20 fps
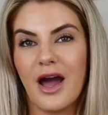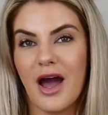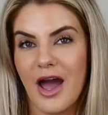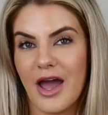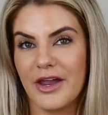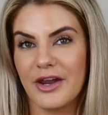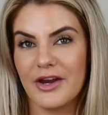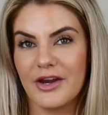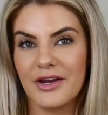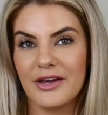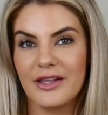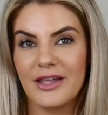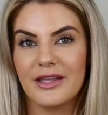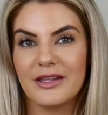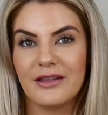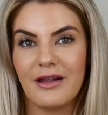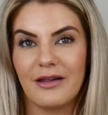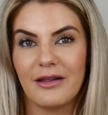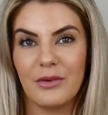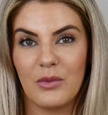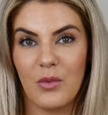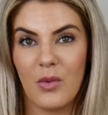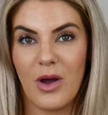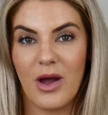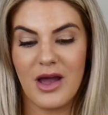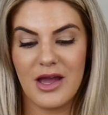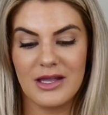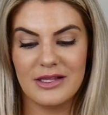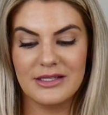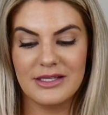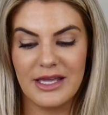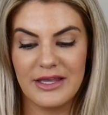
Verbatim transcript: iron and not a wand,